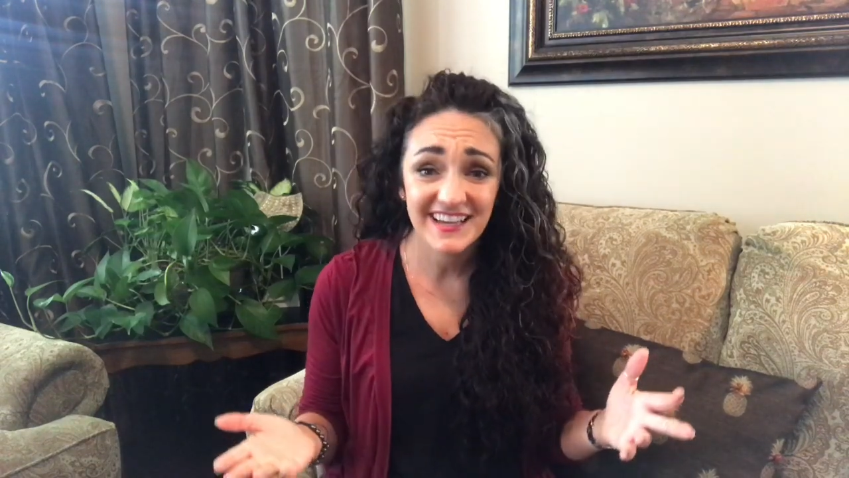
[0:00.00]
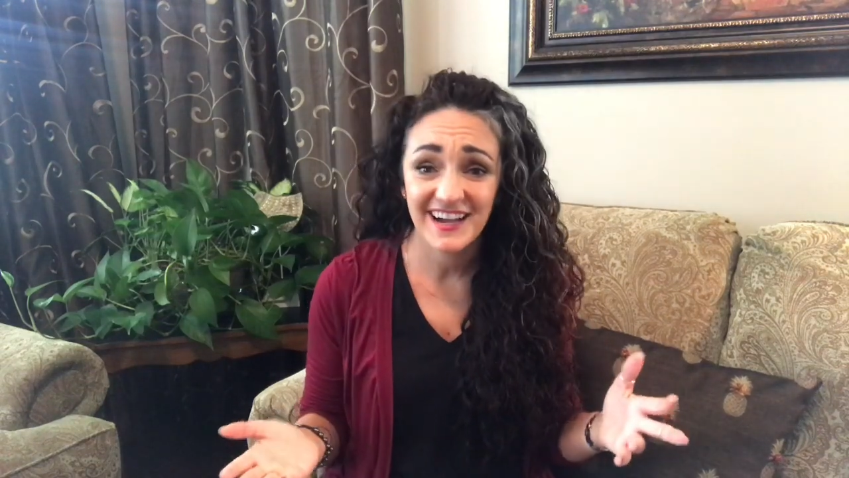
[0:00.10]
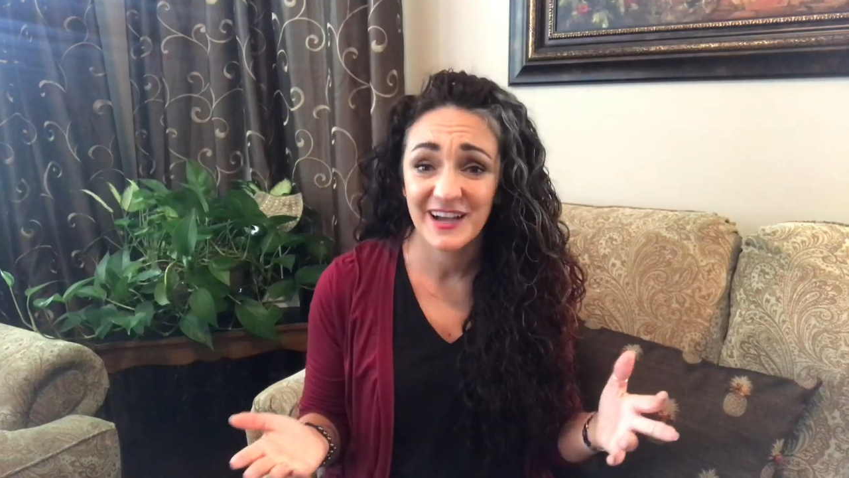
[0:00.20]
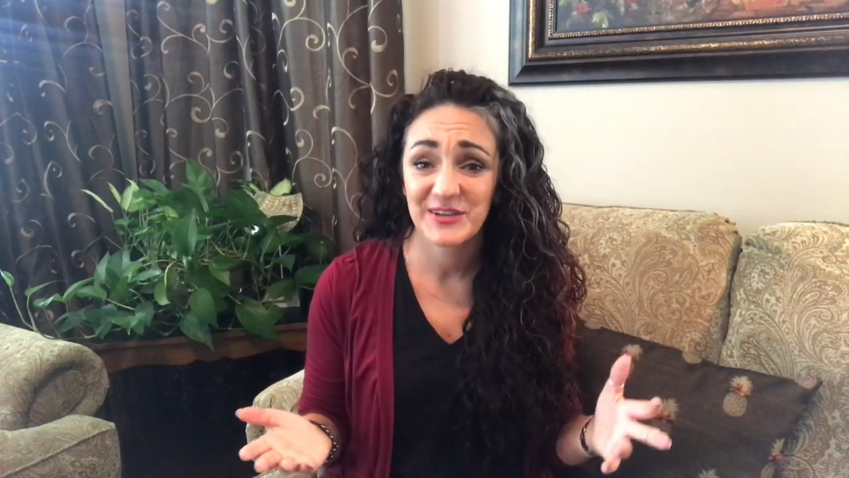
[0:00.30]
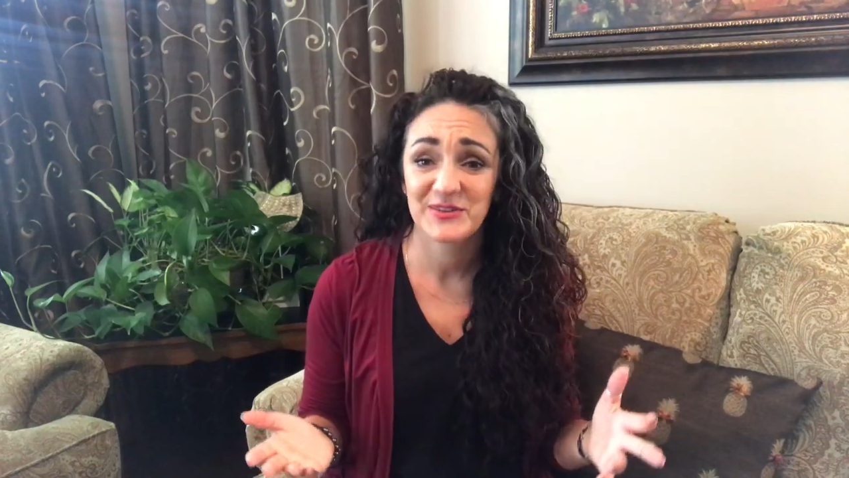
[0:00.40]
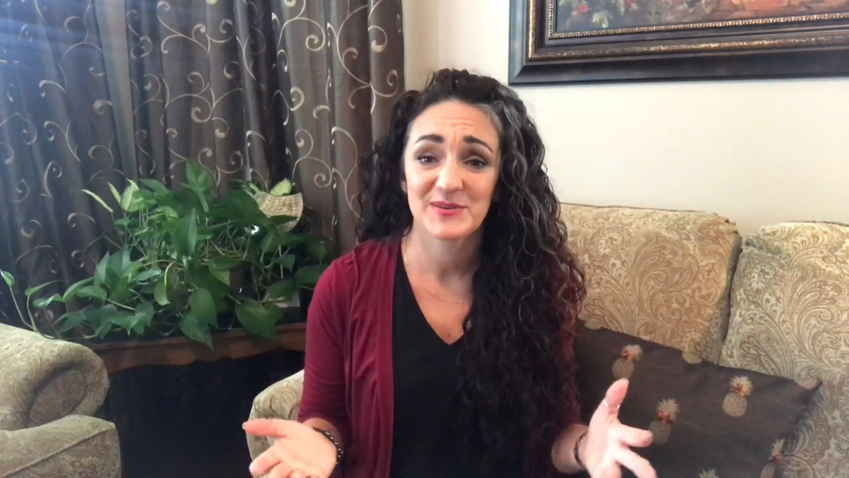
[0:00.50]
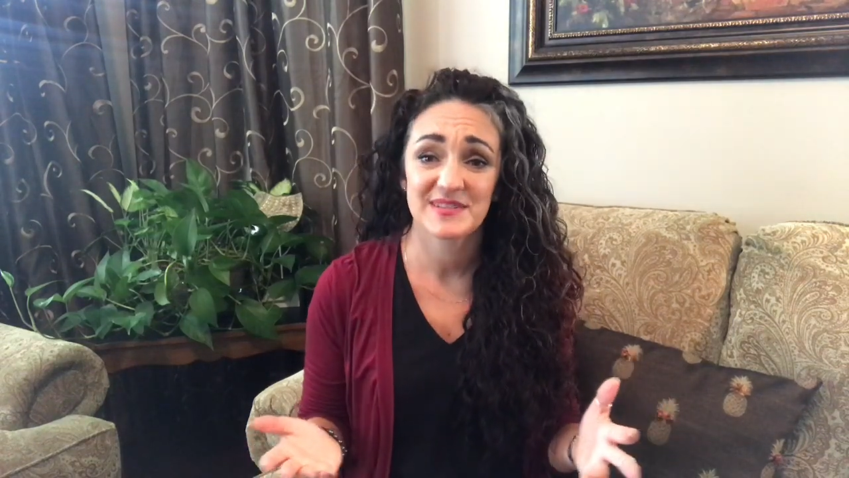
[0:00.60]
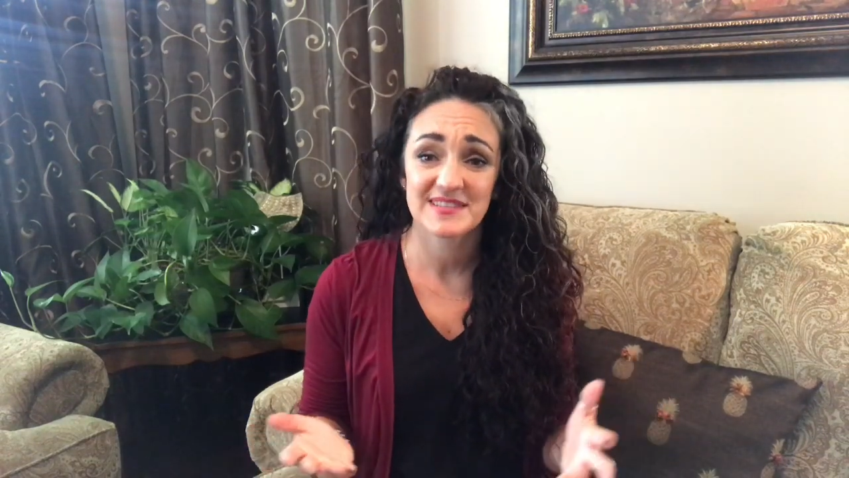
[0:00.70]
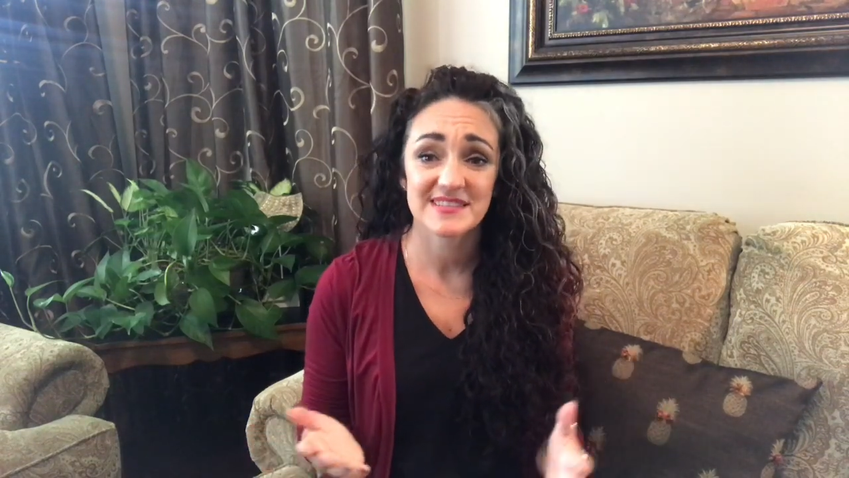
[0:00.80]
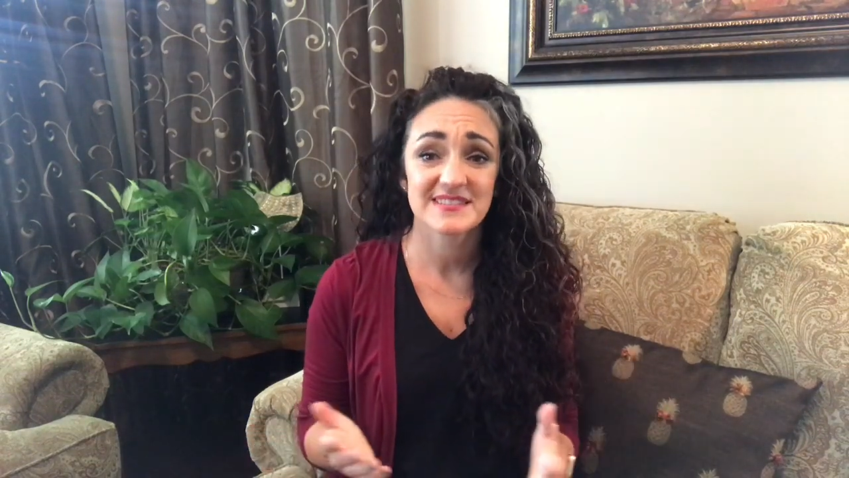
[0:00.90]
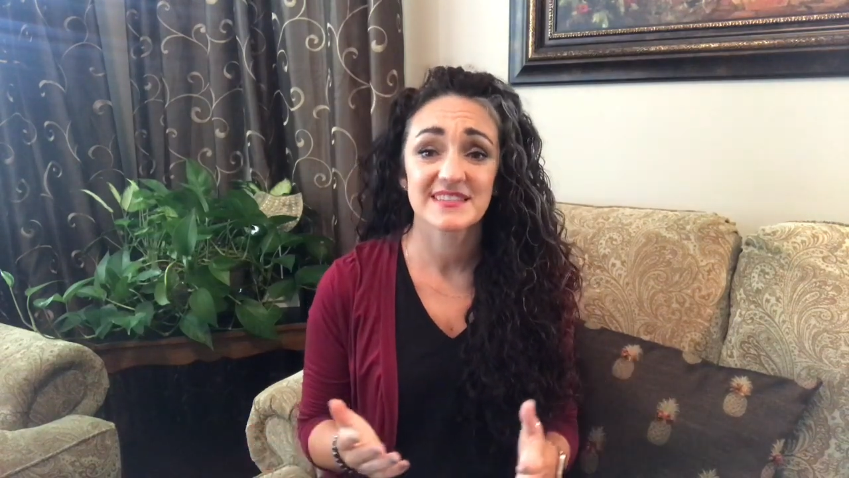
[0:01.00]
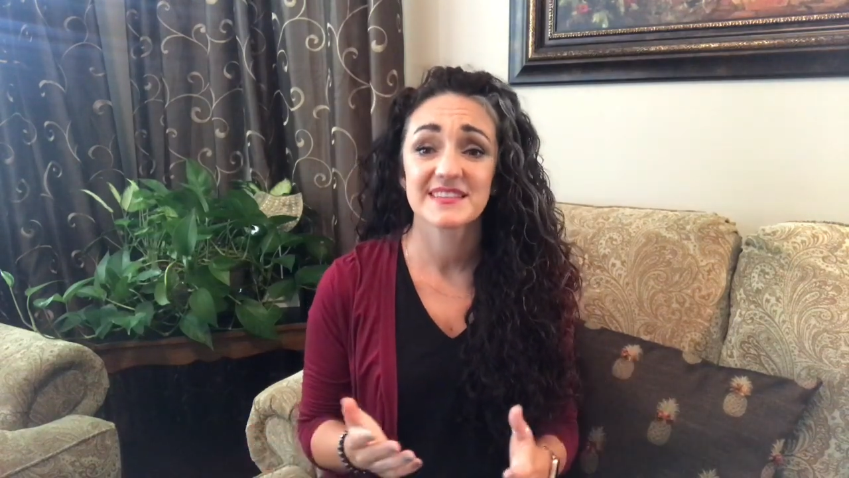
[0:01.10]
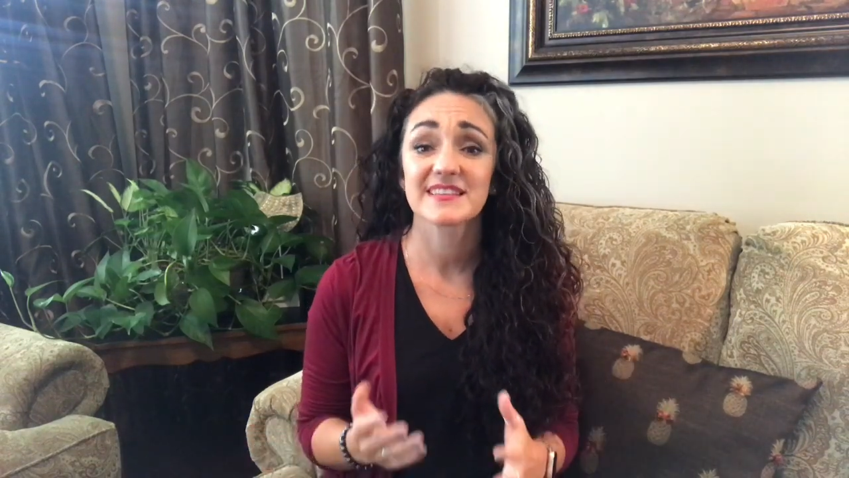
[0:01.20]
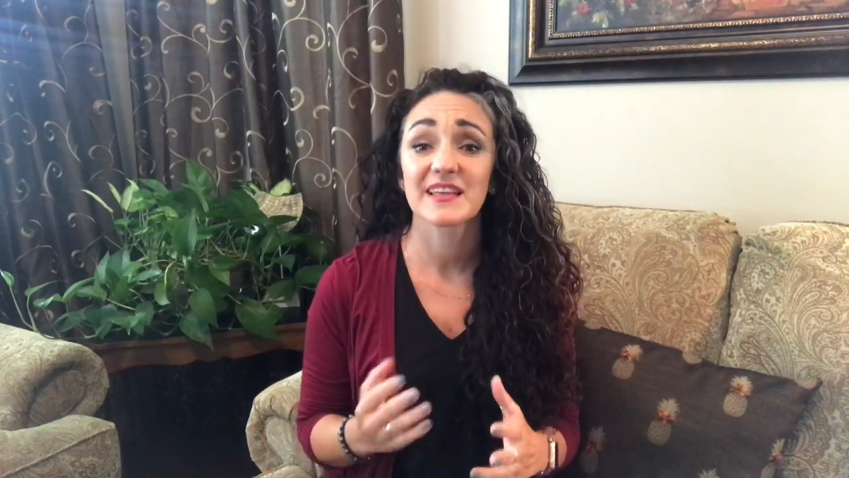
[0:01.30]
guy who insisted